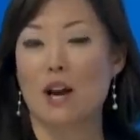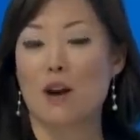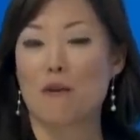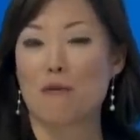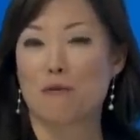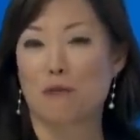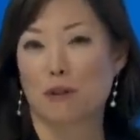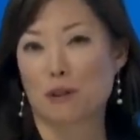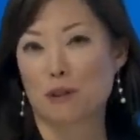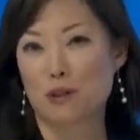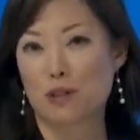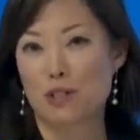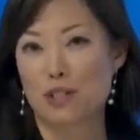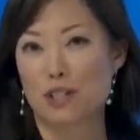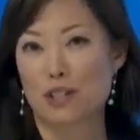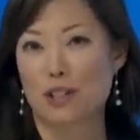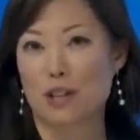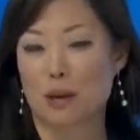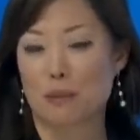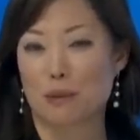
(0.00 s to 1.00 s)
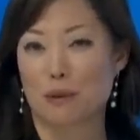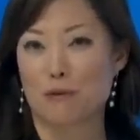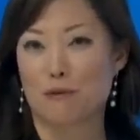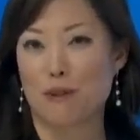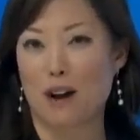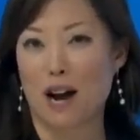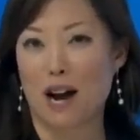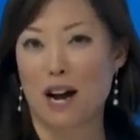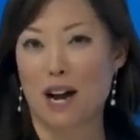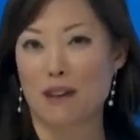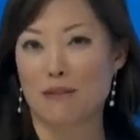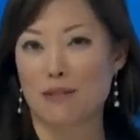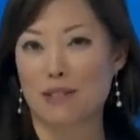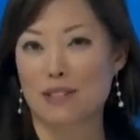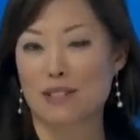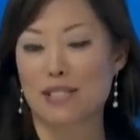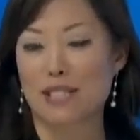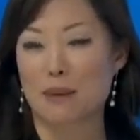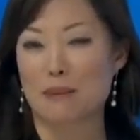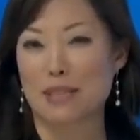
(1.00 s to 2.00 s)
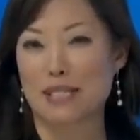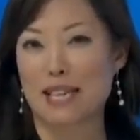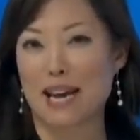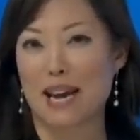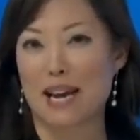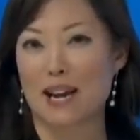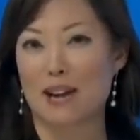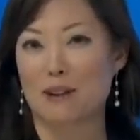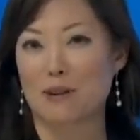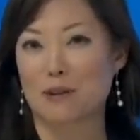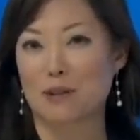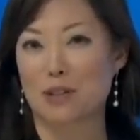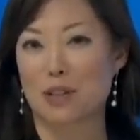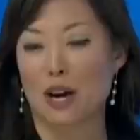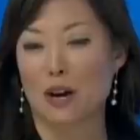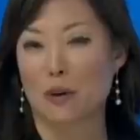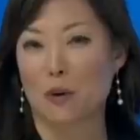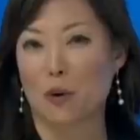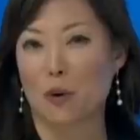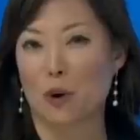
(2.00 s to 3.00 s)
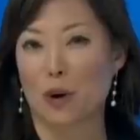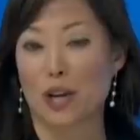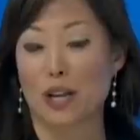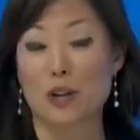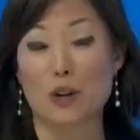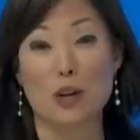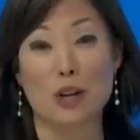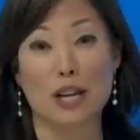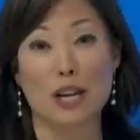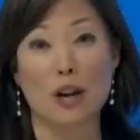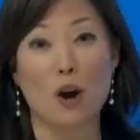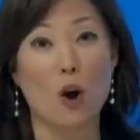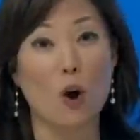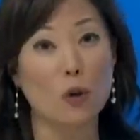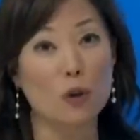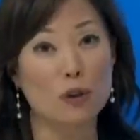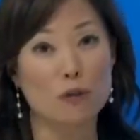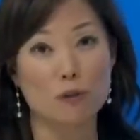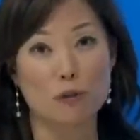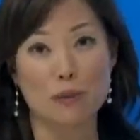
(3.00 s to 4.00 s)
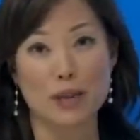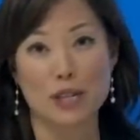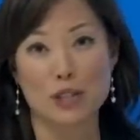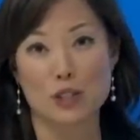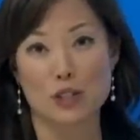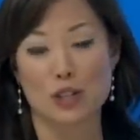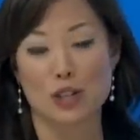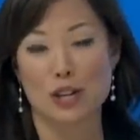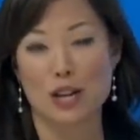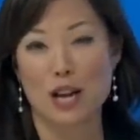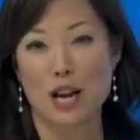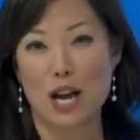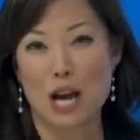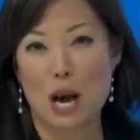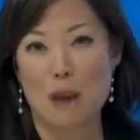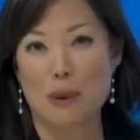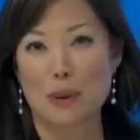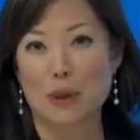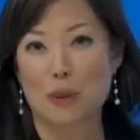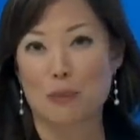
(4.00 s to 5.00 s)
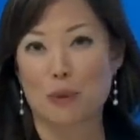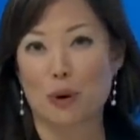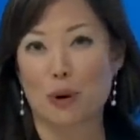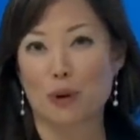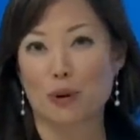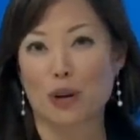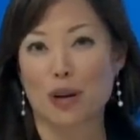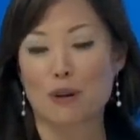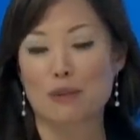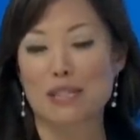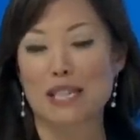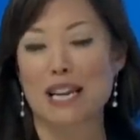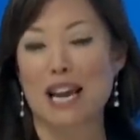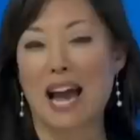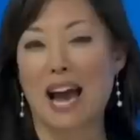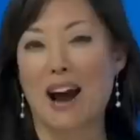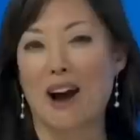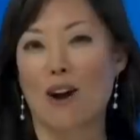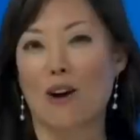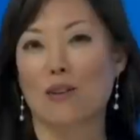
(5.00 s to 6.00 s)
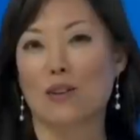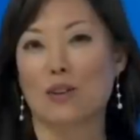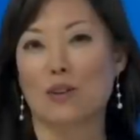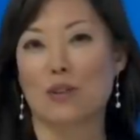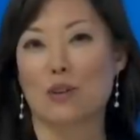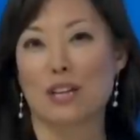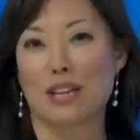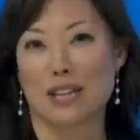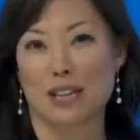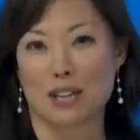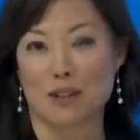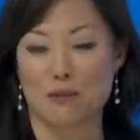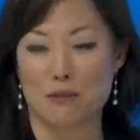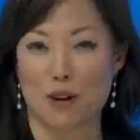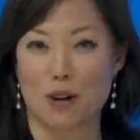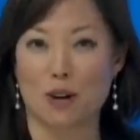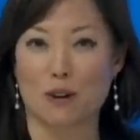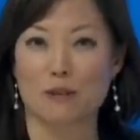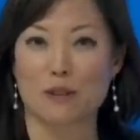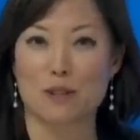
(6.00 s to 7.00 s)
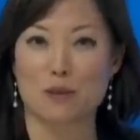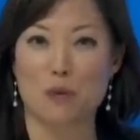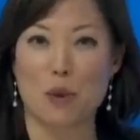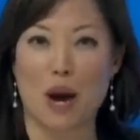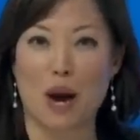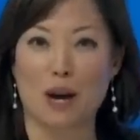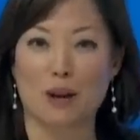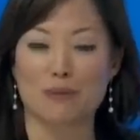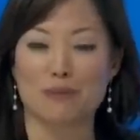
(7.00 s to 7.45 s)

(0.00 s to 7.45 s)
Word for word: First, the number five, sanmateo.org, and you can get all the information about their programs and how you can get involved as well.